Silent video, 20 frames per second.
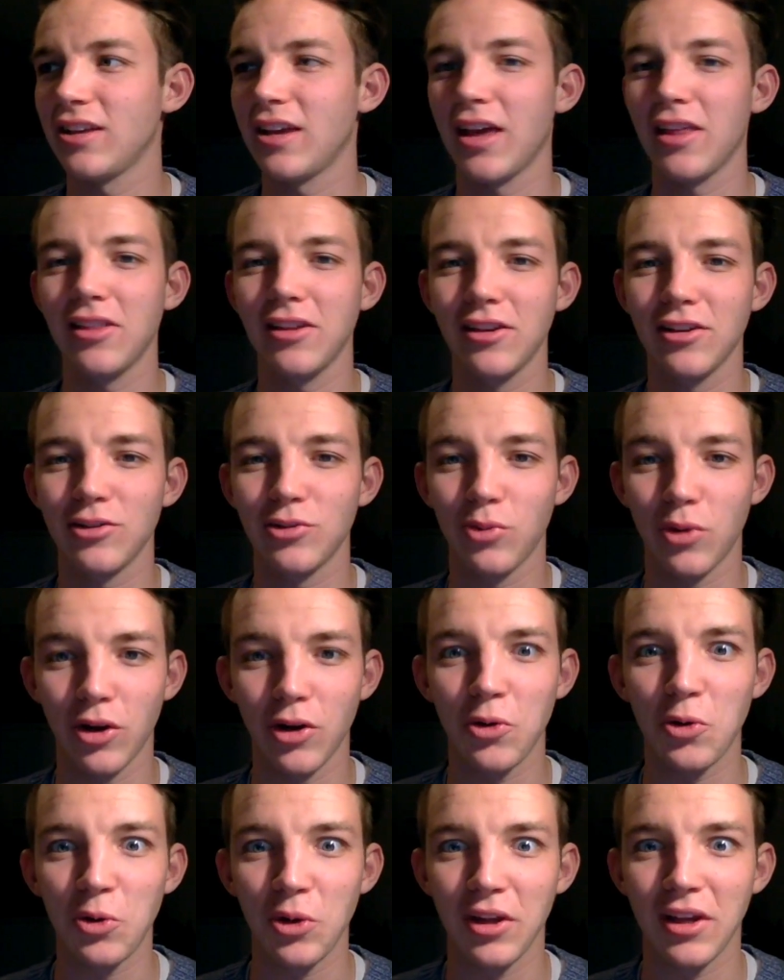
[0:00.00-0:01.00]
Catholic is
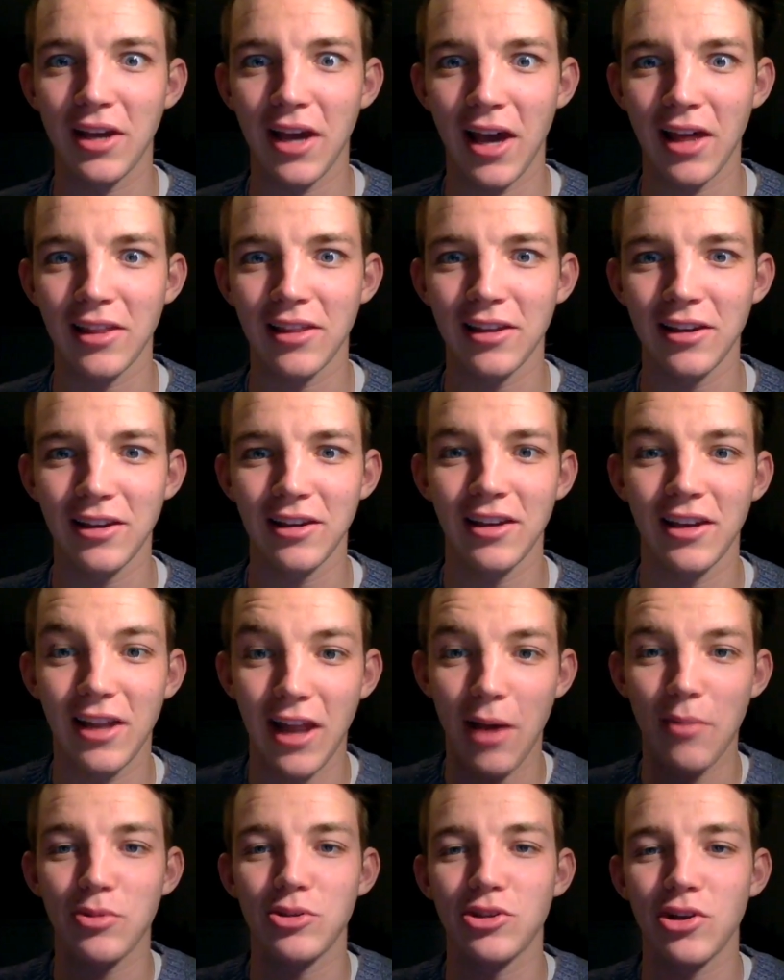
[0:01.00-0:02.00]
one holy Catholic
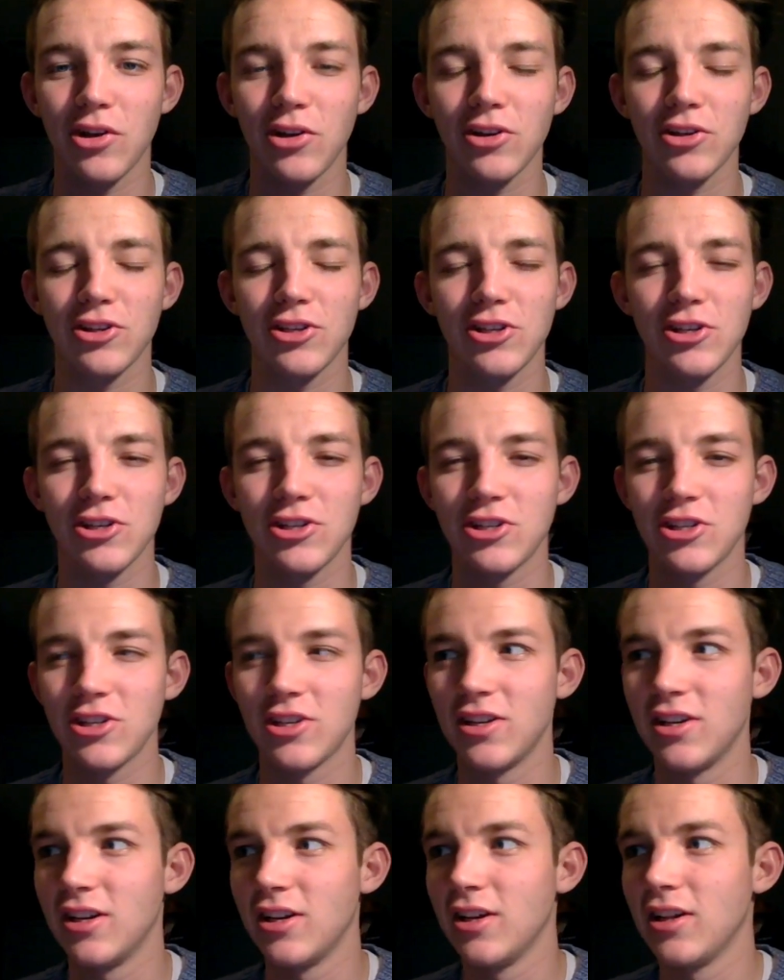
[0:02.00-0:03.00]
and apostolic church.